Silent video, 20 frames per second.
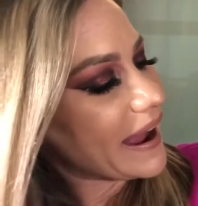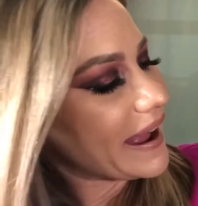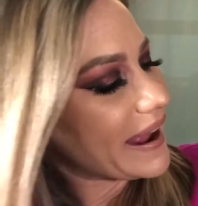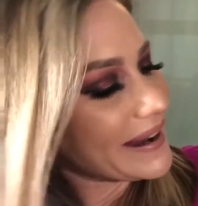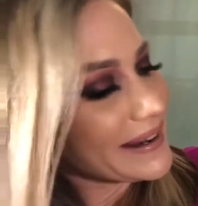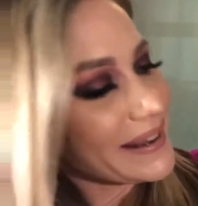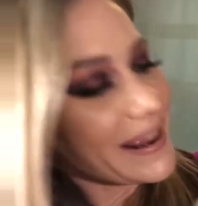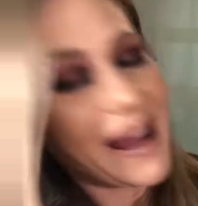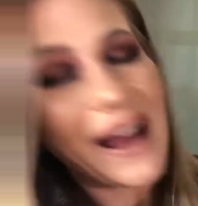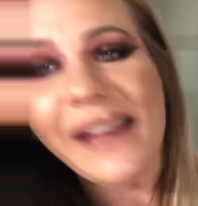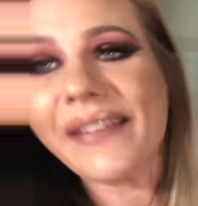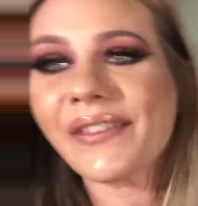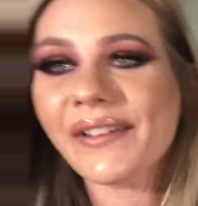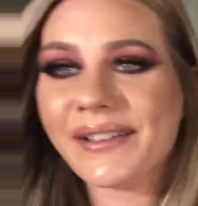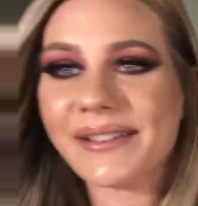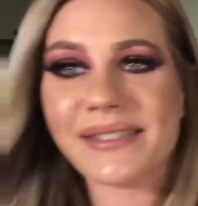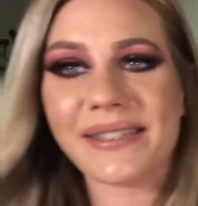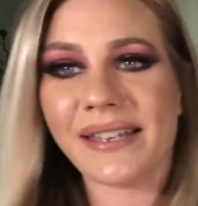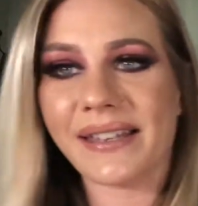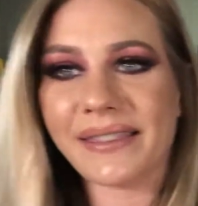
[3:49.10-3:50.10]
any
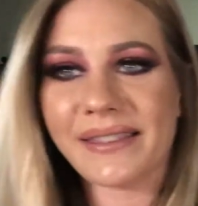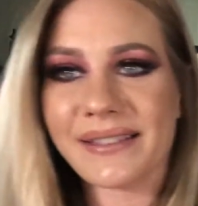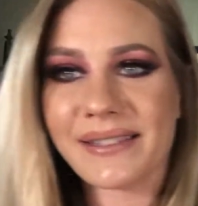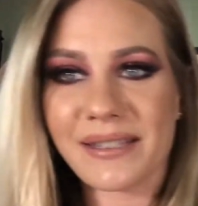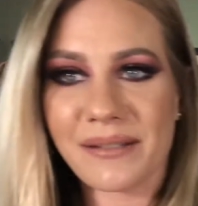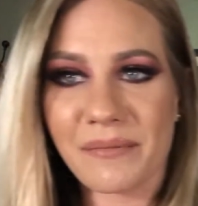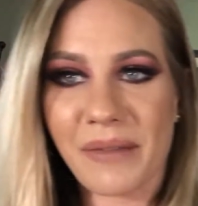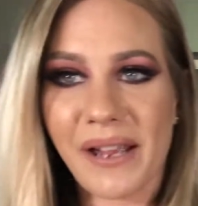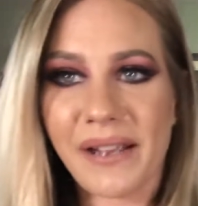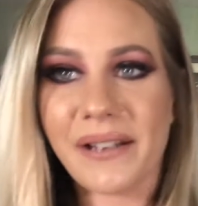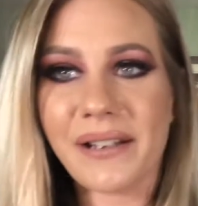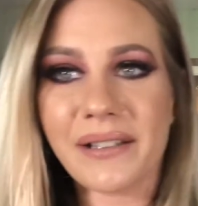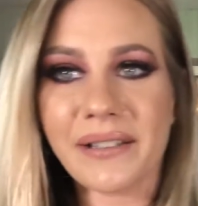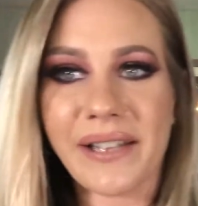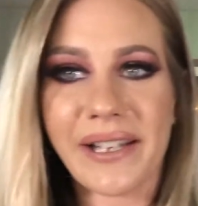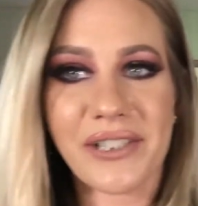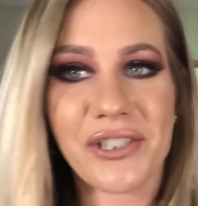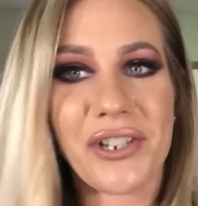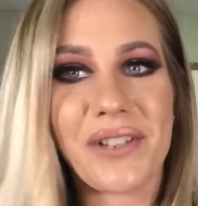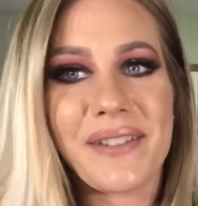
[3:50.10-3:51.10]
highlights like this in my
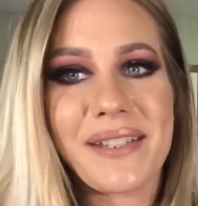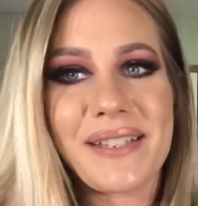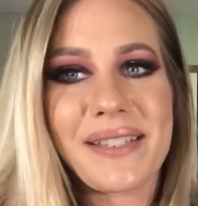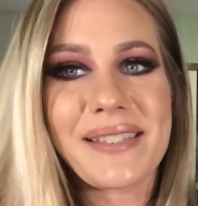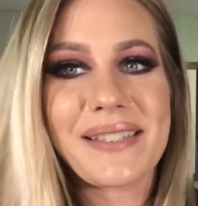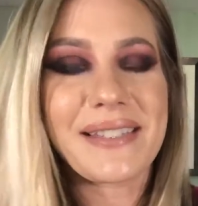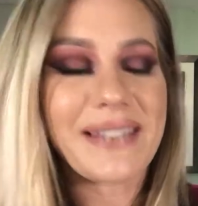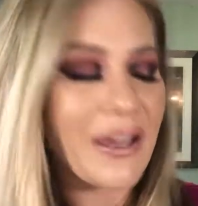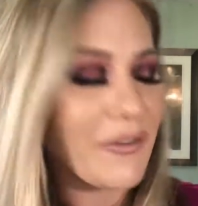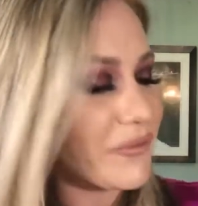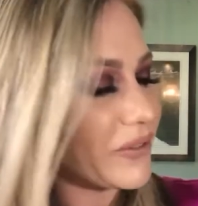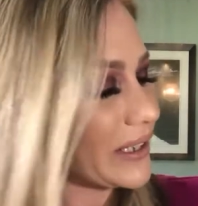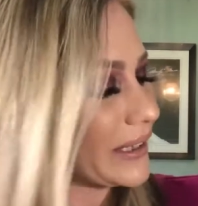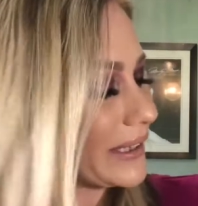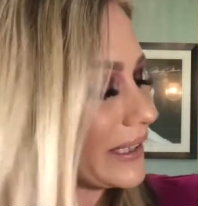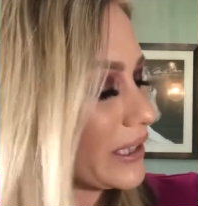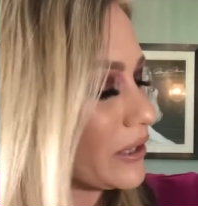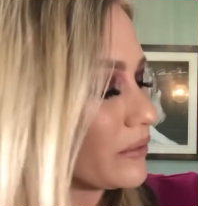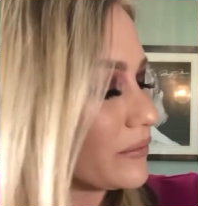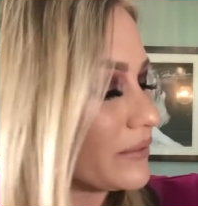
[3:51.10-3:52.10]
collection. This is
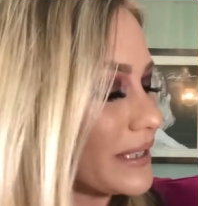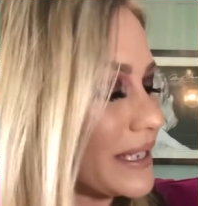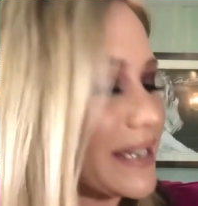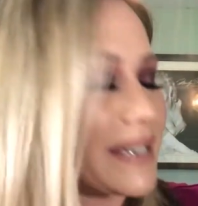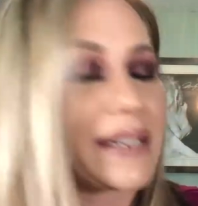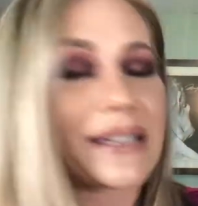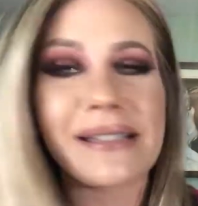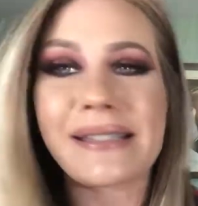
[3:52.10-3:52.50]
definitely unique.